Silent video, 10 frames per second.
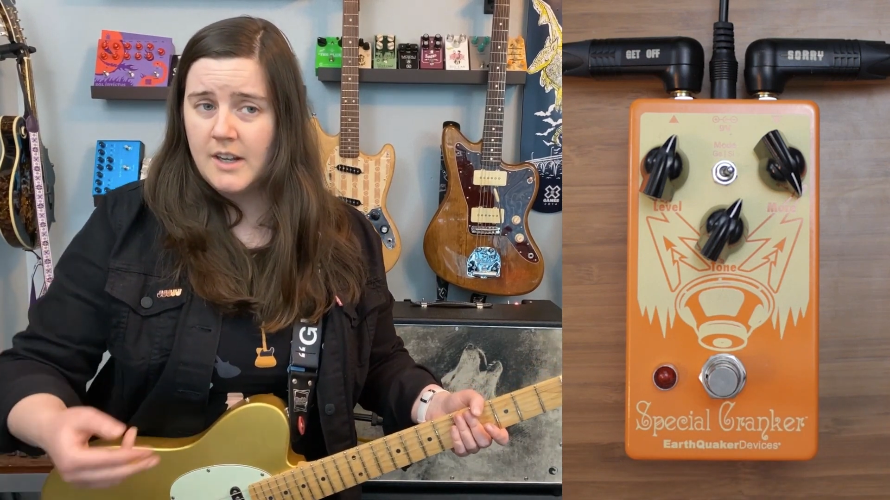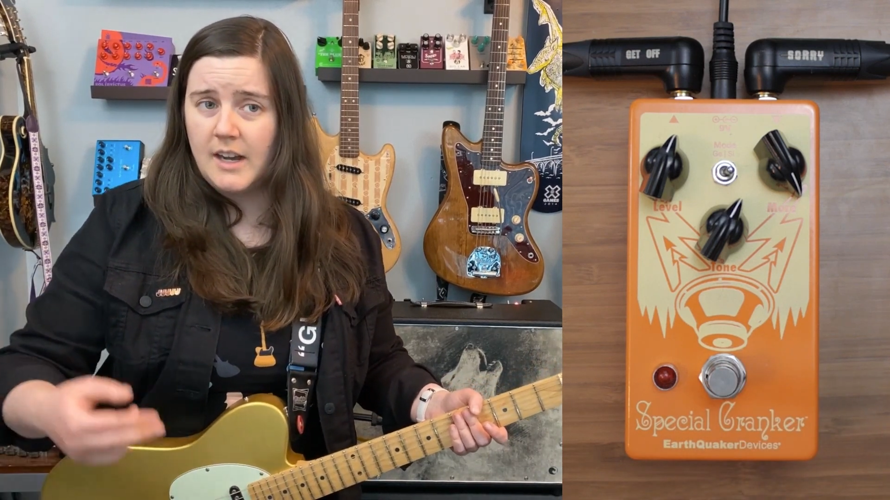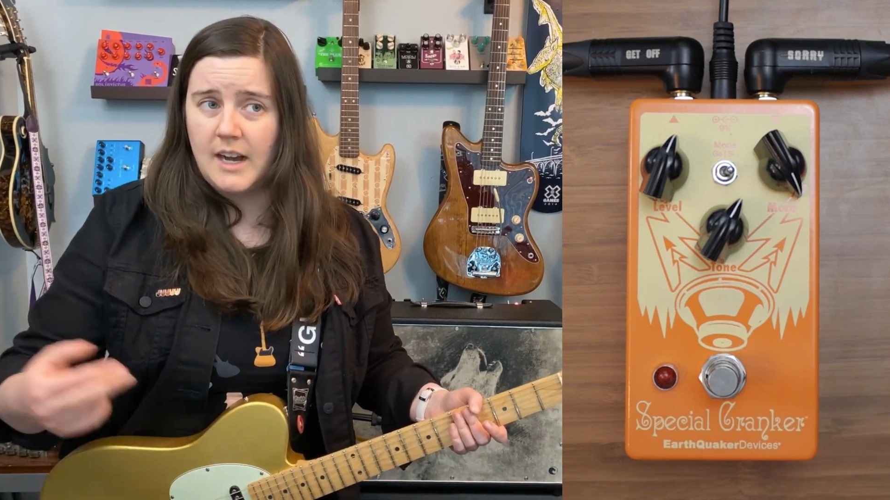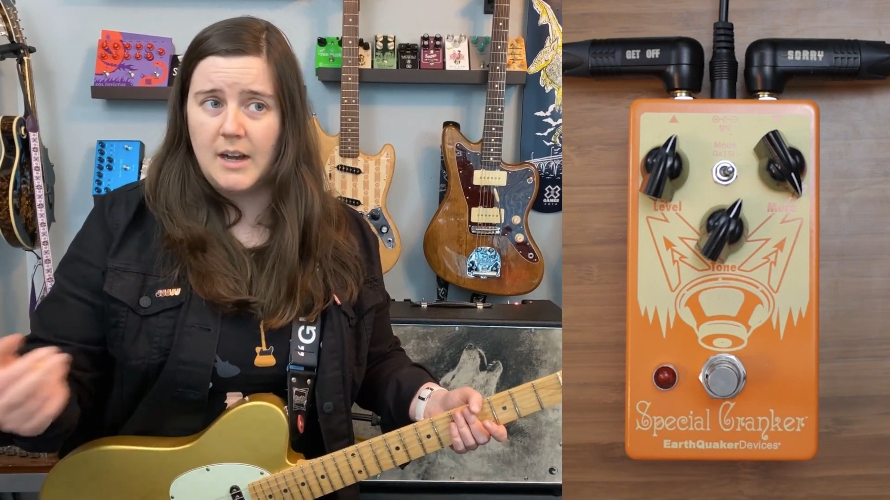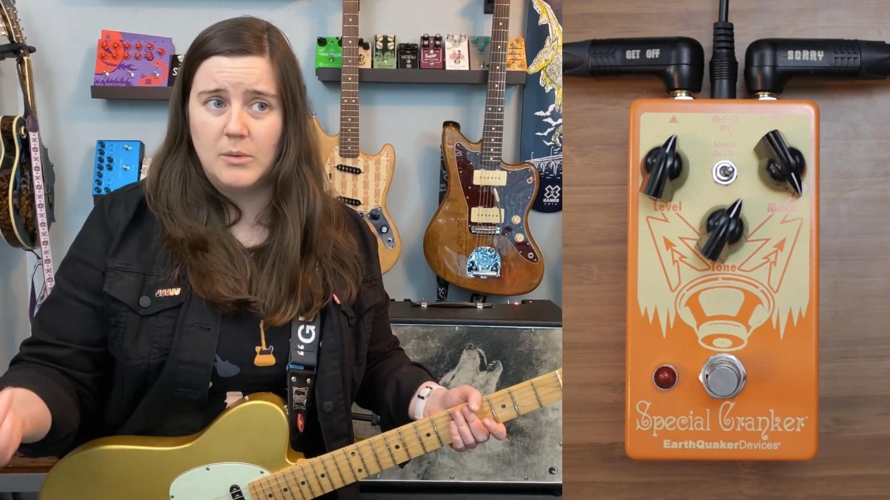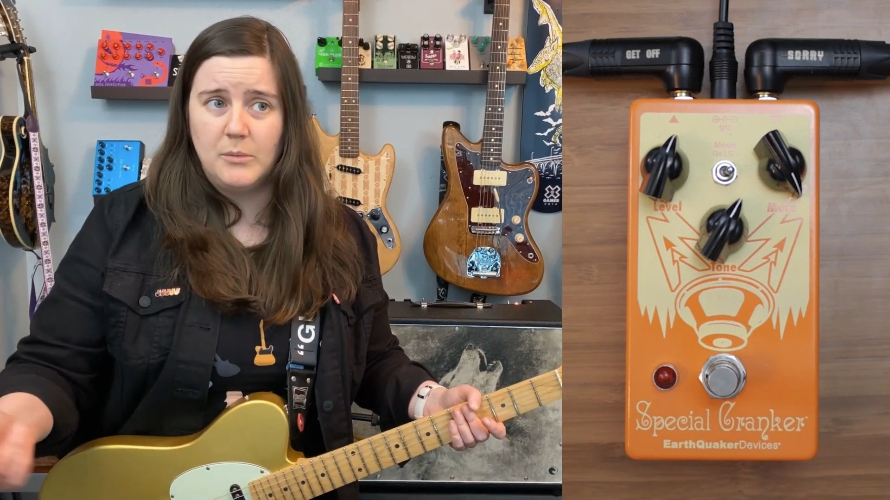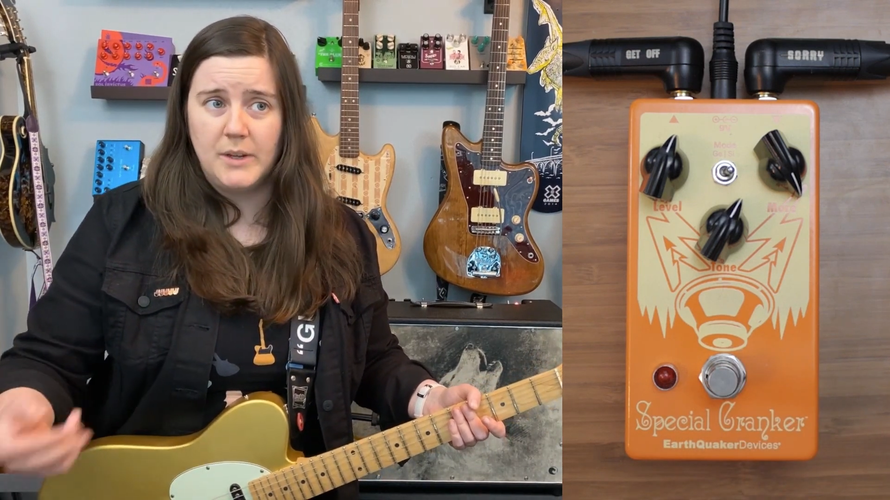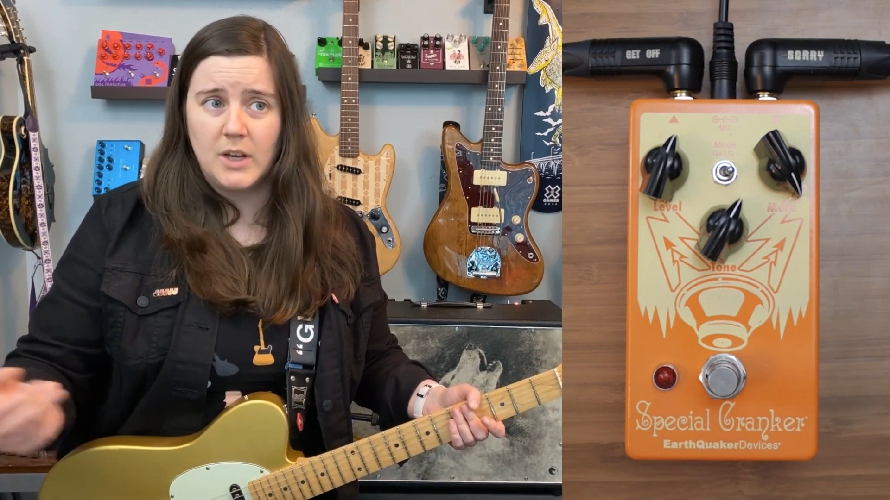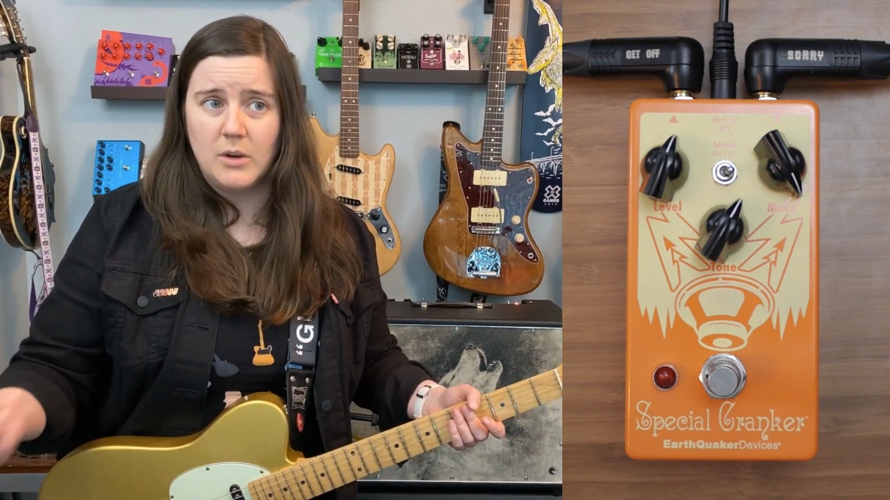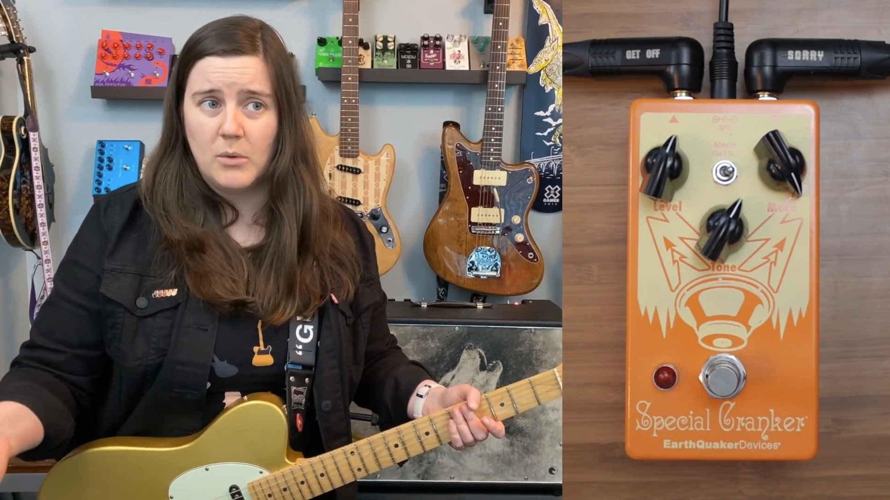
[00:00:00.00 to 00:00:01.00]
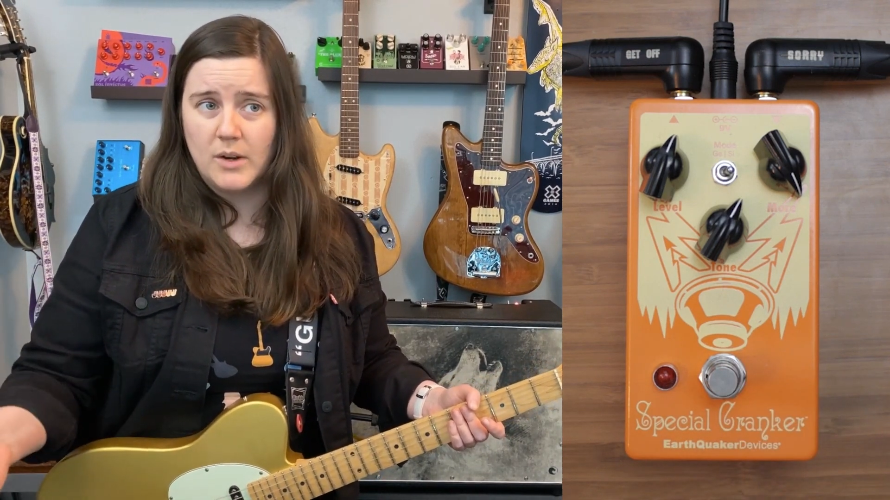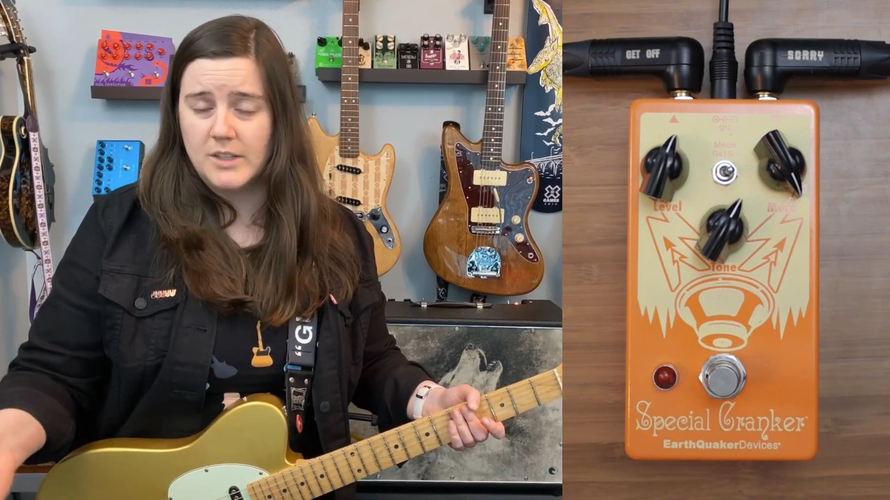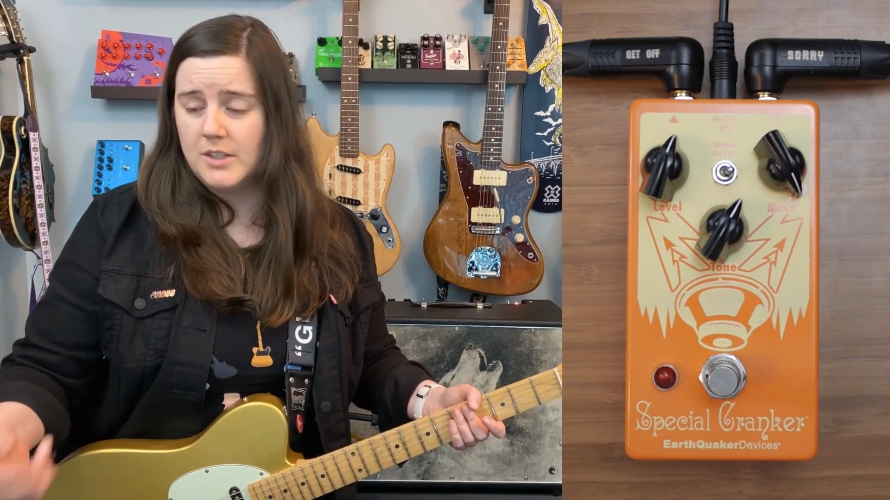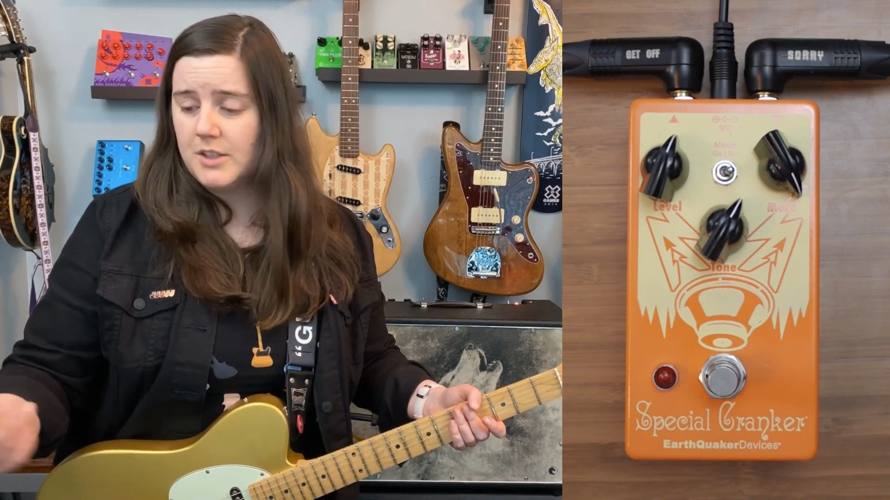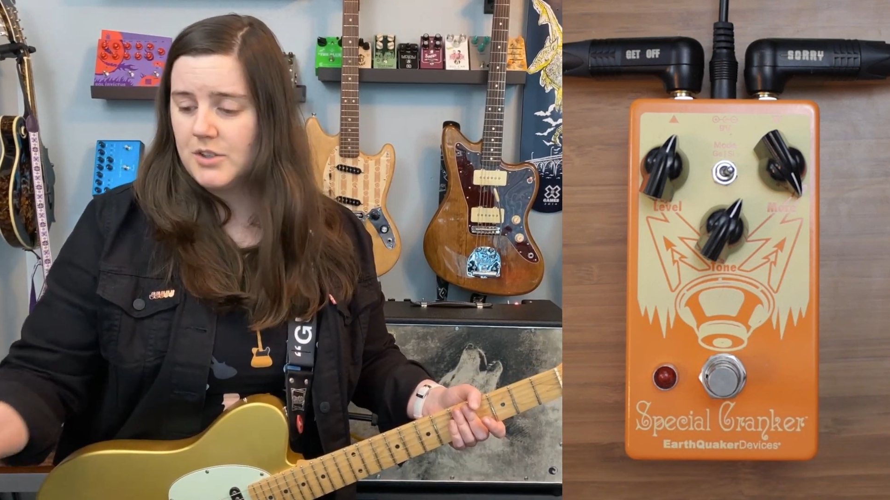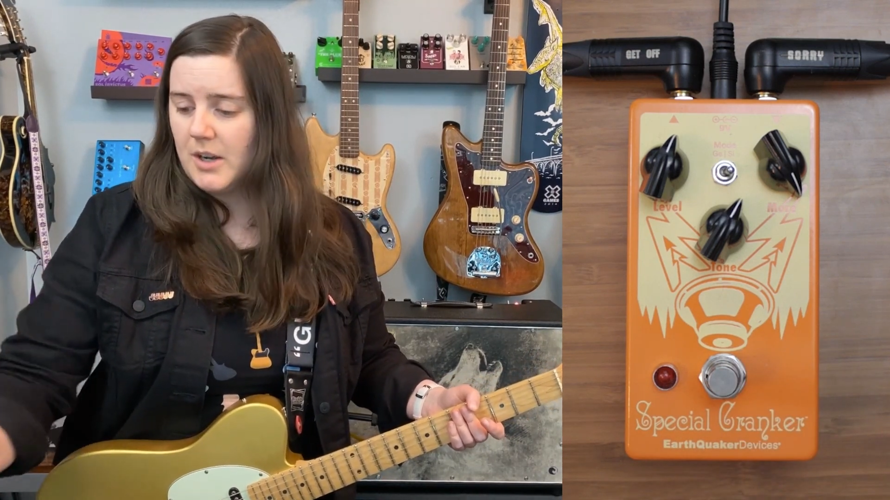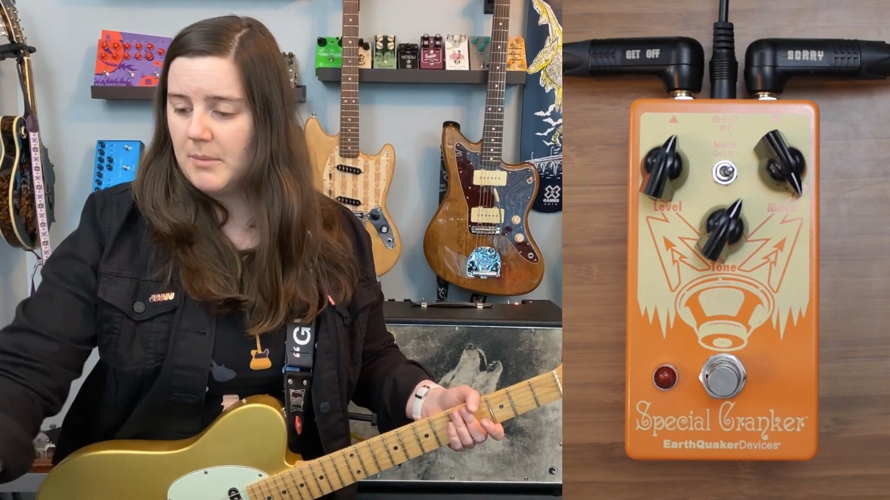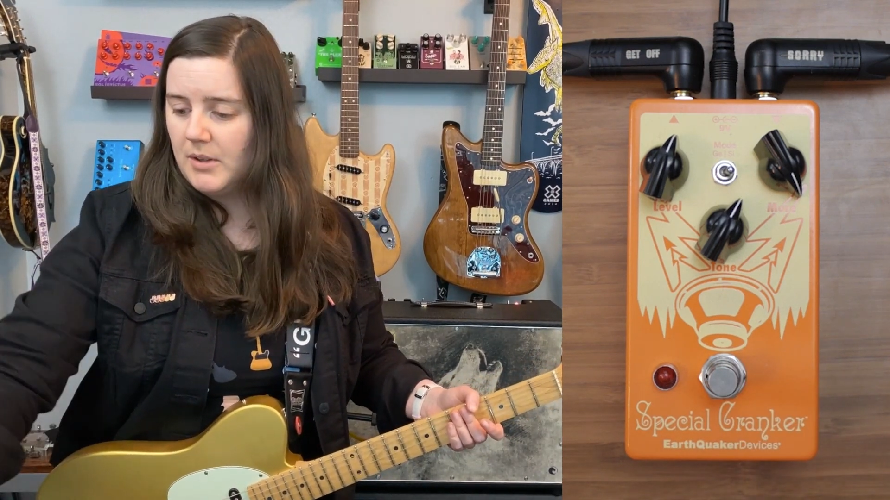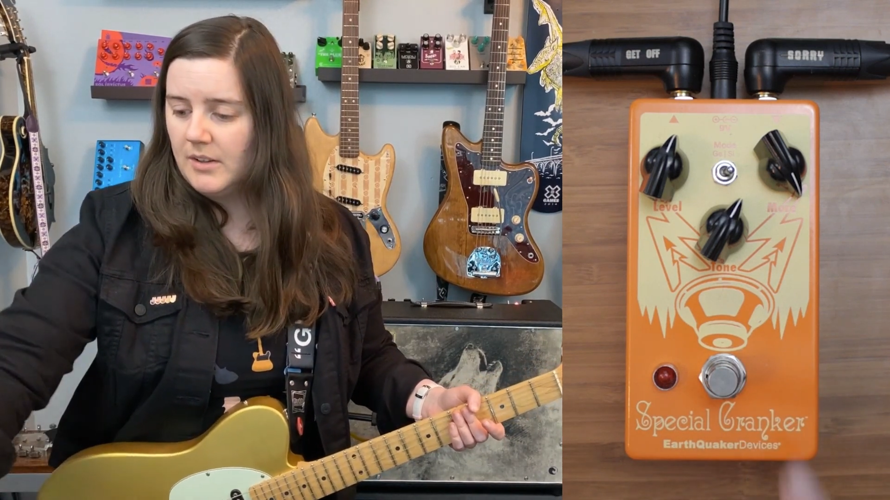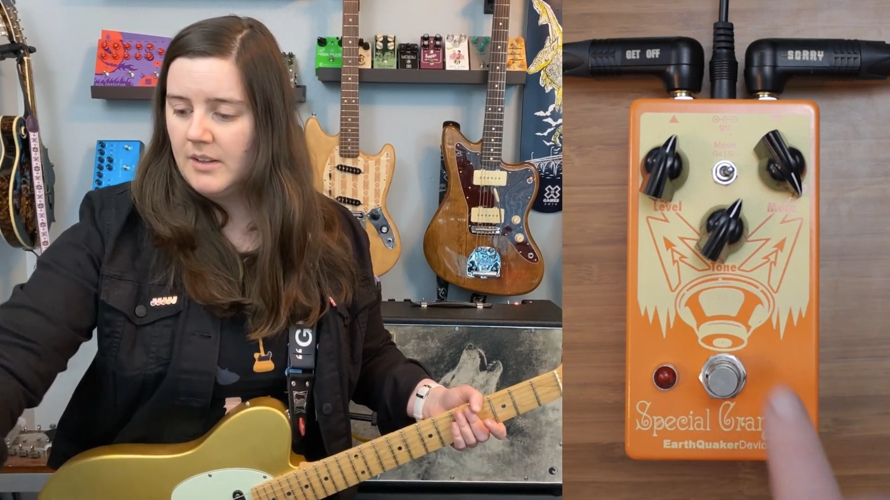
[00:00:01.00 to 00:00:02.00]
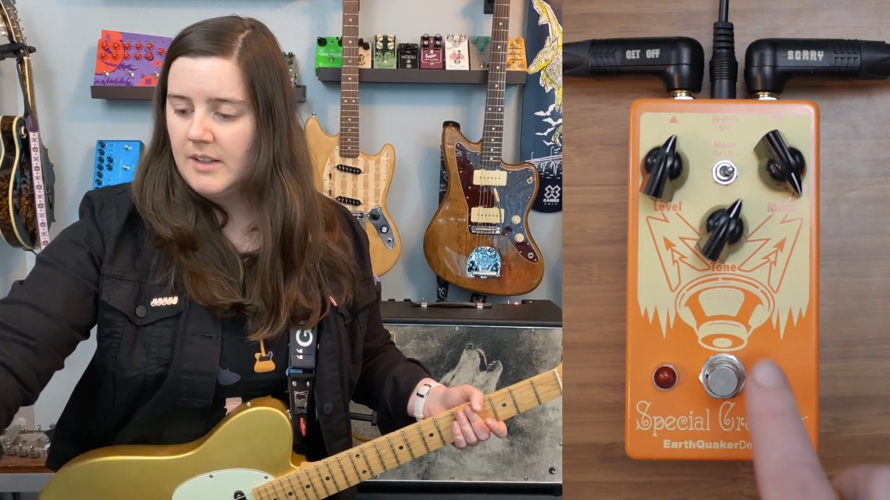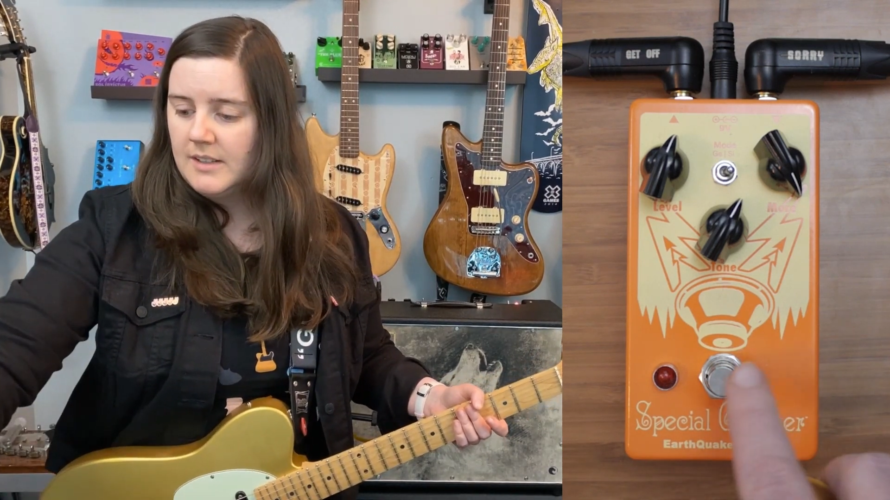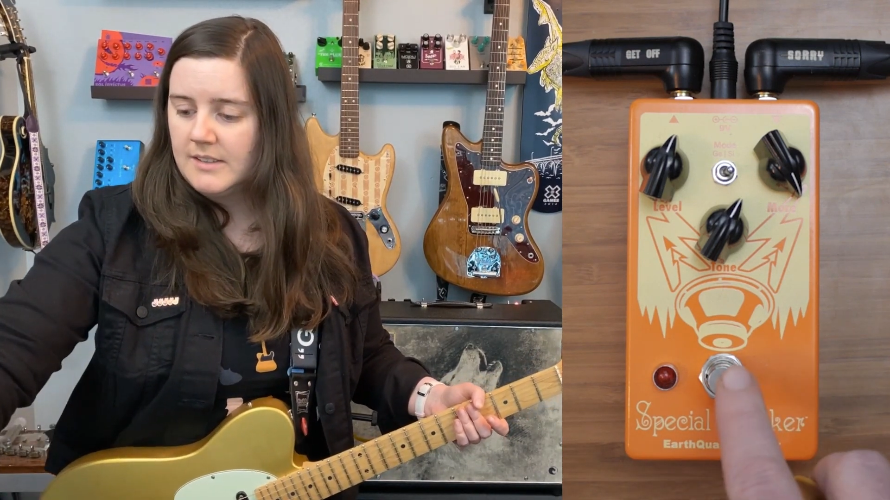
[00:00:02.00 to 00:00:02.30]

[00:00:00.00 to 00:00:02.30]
when we go more into the treble